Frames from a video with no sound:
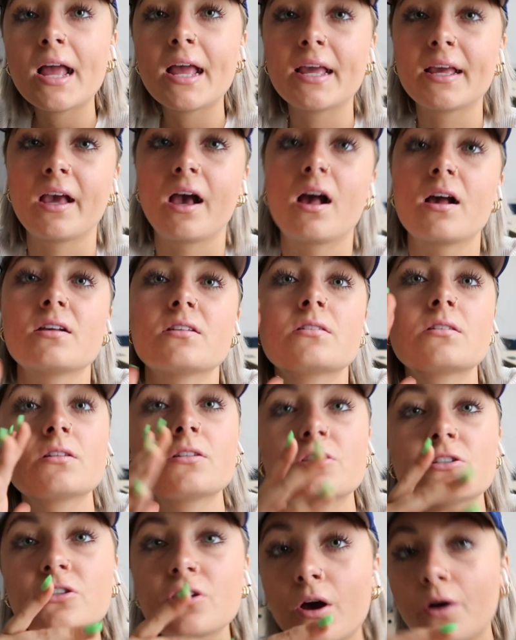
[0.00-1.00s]
Hey guys,
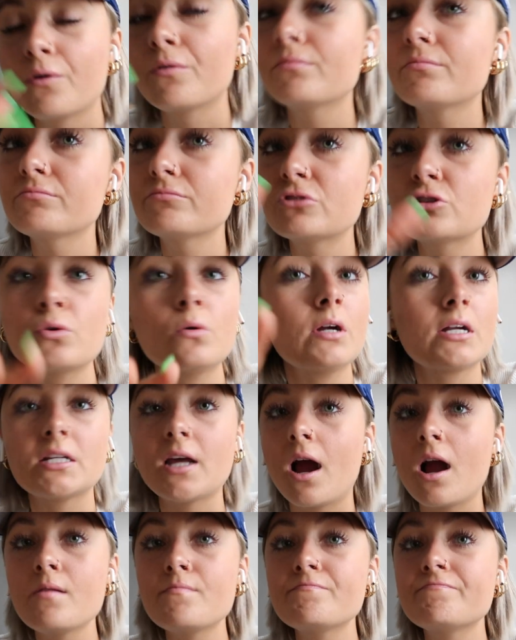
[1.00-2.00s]
so story
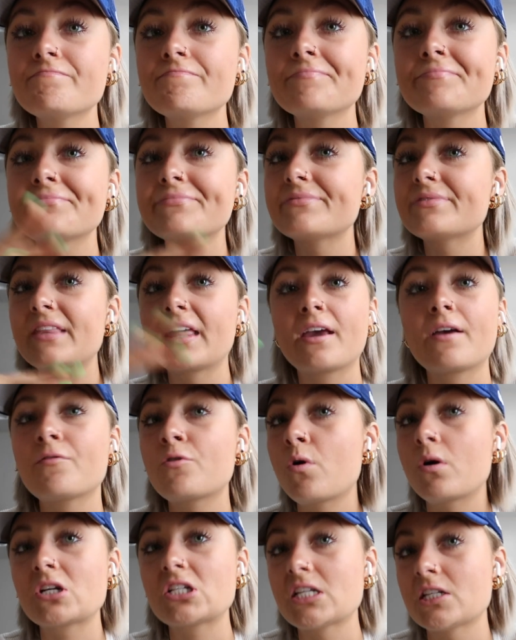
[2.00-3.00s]
time. Like, of
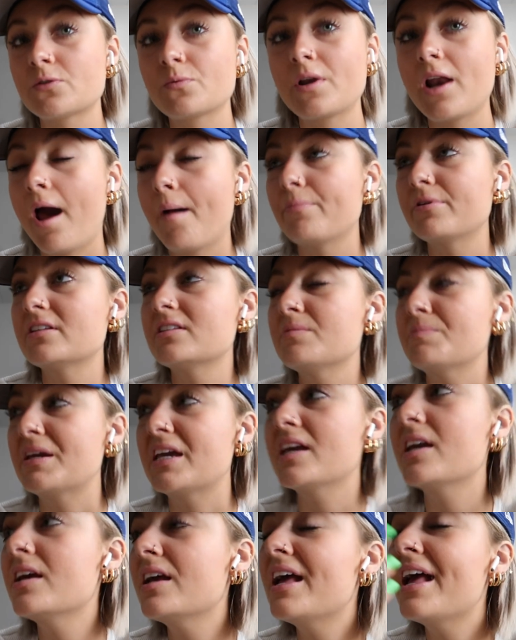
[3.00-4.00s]
course this would happen to
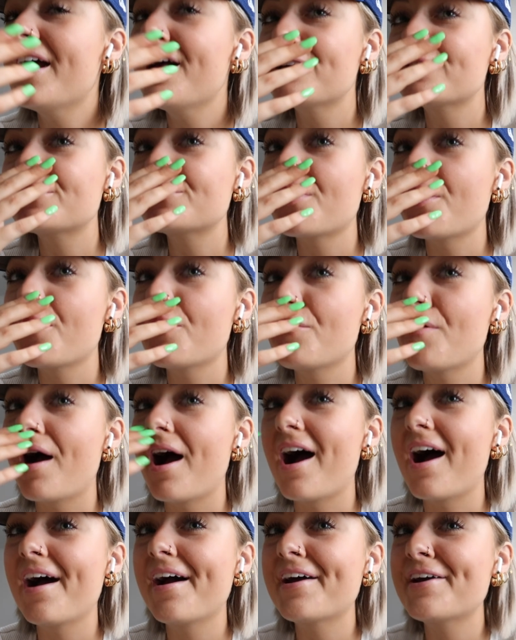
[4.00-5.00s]
me. So
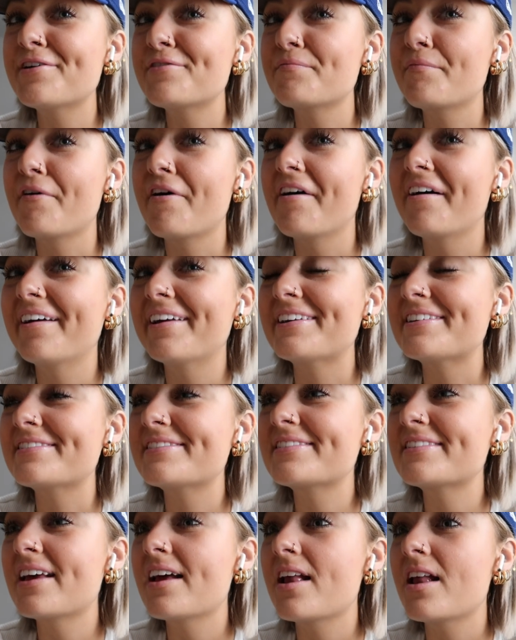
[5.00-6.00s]
I
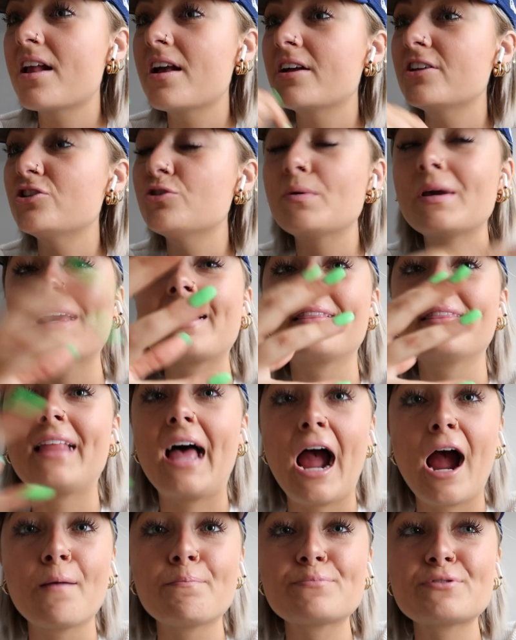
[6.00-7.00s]
was doing
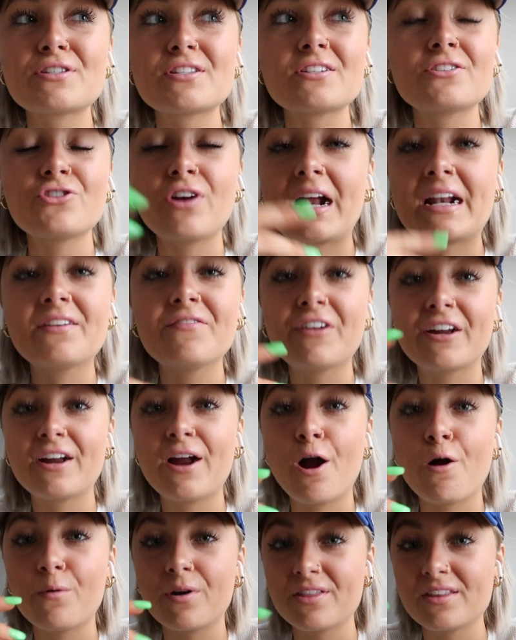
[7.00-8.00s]
laps, trying to
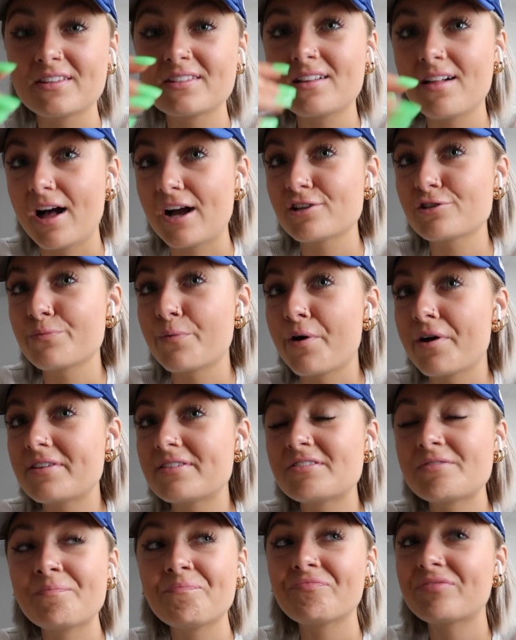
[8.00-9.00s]
figure out where this class
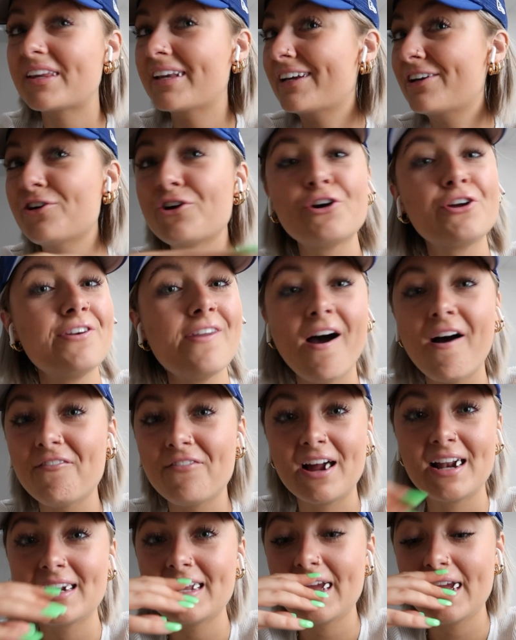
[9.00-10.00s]
was. Could not
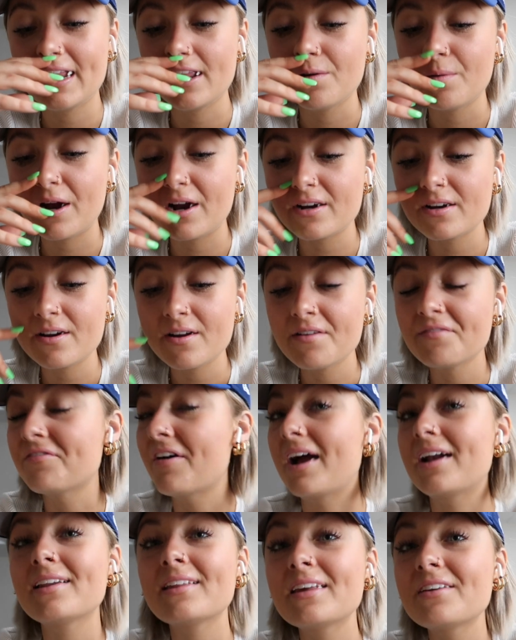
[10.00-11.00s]
find it anywhere.
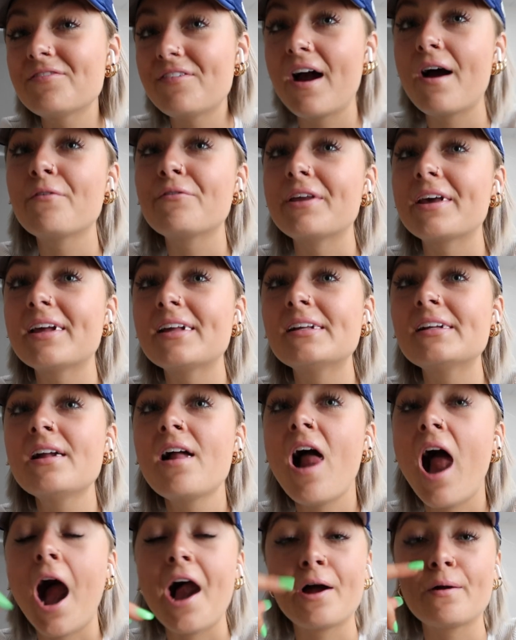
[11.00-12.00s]
Finally found it,
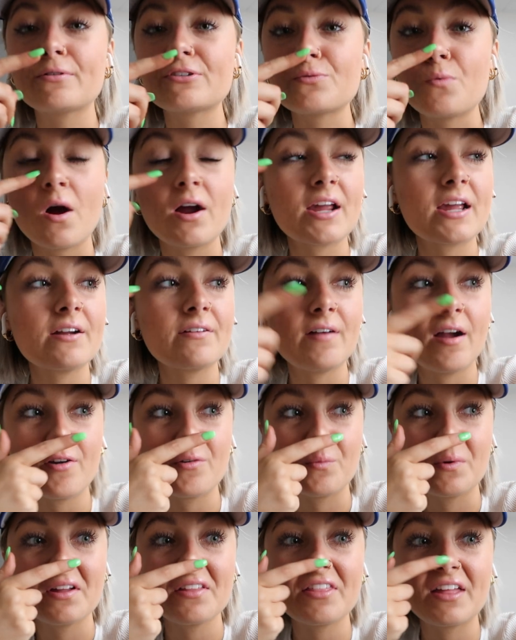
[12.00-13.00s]
and I was walking
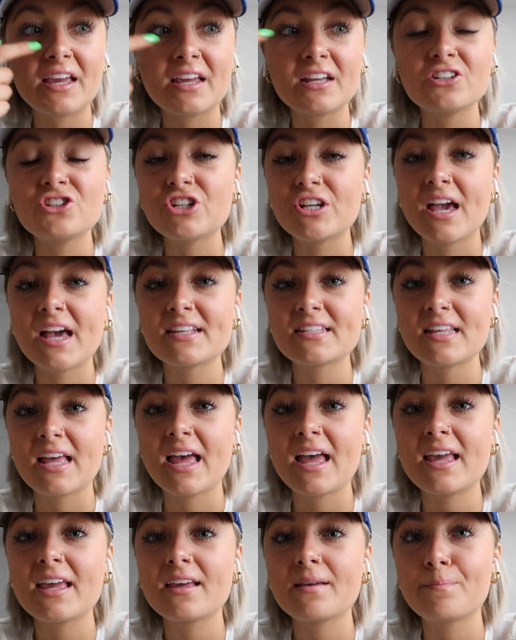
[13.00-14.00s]
around with like a G S
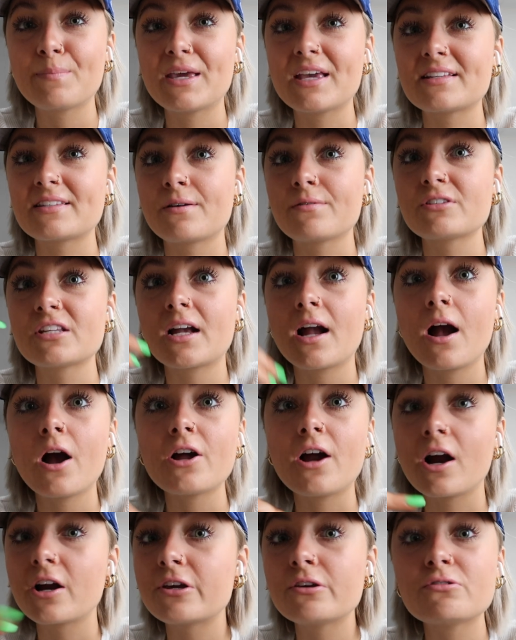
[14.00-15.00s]
A, because I was like,
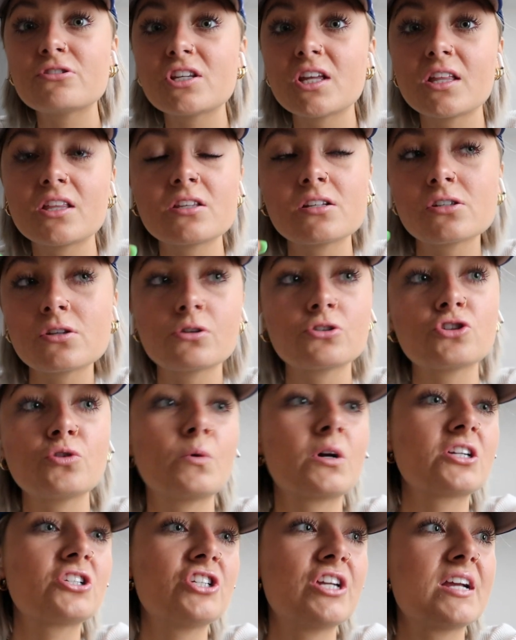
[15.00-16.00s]
are you still the social
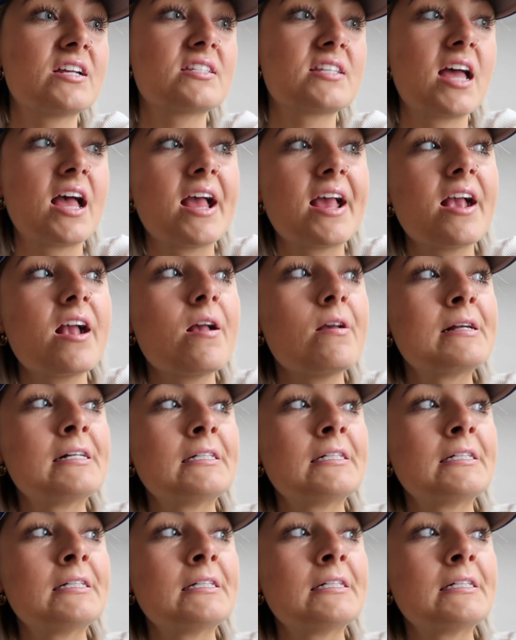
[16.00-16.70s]
work G S A?